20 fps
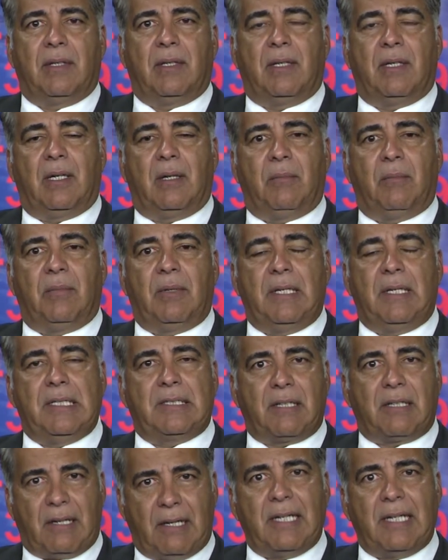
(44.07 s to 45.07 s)
Um,
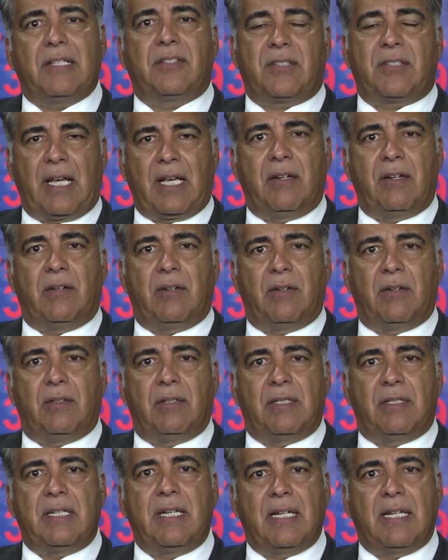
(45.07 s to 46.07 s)
it's a high standard
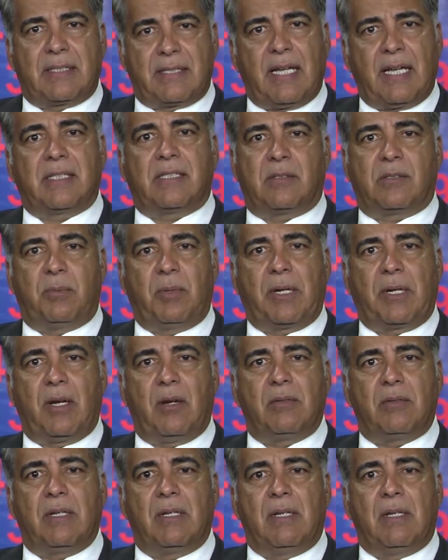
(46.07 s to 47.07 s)
the TSX has put
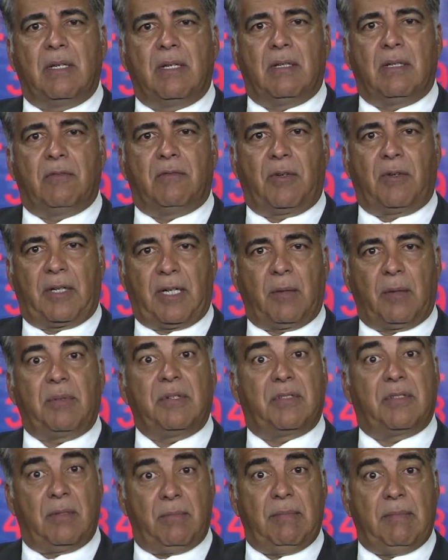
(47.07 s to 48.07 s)
out for
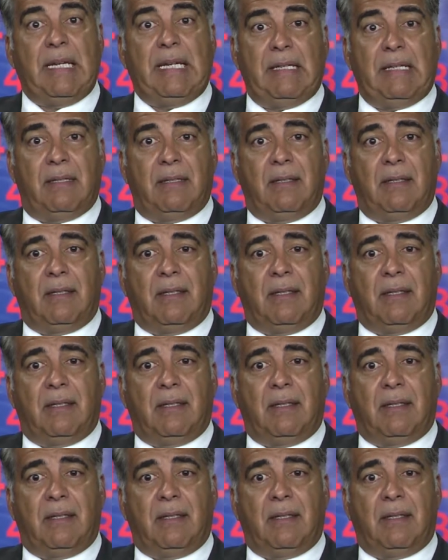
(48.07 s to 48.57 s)
companies to meet.